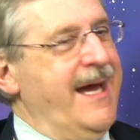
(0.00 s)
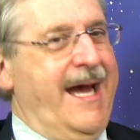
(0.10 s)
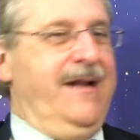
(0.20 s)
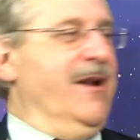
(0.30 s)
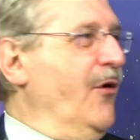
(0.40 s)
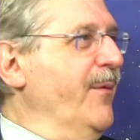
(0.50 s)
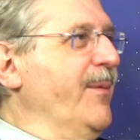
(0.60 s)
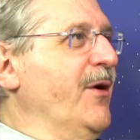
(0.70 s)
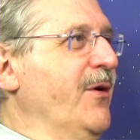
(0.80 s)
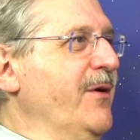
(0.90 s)
And lo and
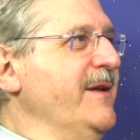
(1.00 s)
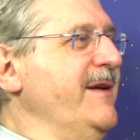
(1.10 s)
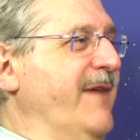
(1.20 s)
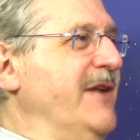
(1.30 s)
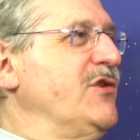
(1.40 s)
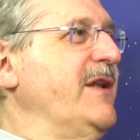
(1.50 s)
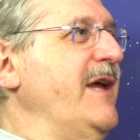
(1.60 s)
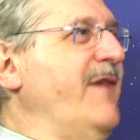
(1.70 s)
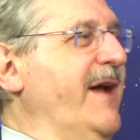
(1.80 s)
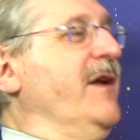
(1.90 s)
behold, eventually
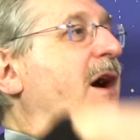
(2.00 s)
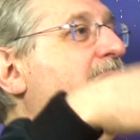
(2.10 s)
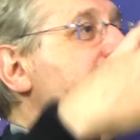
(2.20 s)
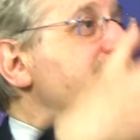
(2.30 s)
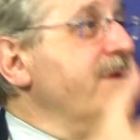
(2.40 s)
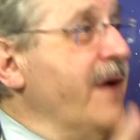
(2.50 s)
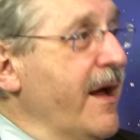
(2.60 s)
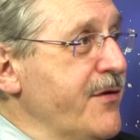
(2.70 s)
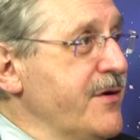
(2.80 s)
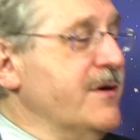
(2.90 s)
they found
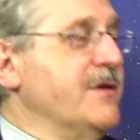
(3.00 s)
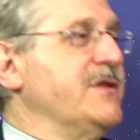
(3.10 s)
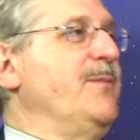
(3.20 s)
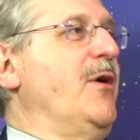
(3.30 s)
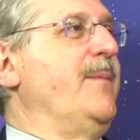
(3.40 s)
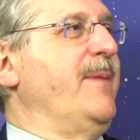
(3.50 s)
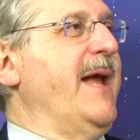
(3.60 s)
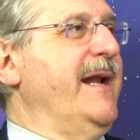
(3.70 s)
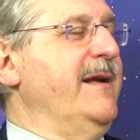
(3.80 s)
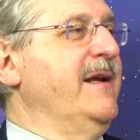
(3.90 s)
another small
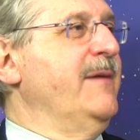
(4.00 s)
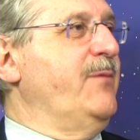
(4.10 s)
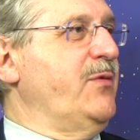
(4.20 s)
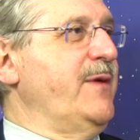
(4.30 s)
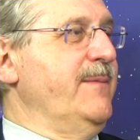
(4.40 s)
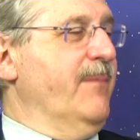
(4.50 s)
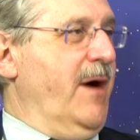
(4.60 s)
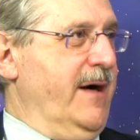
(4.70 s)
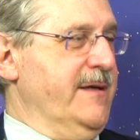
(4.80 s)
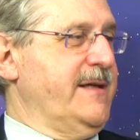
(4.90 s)
planet between
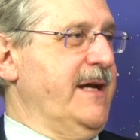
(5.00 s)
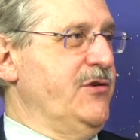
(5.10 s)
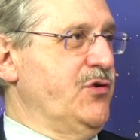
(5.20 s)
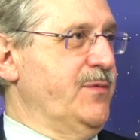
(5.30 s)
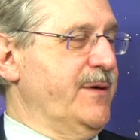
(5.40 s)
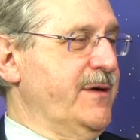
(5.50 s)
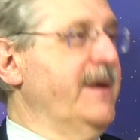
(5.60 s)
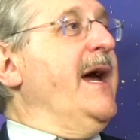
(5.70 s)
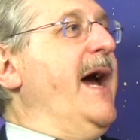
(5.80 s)
Mars and Jupiter.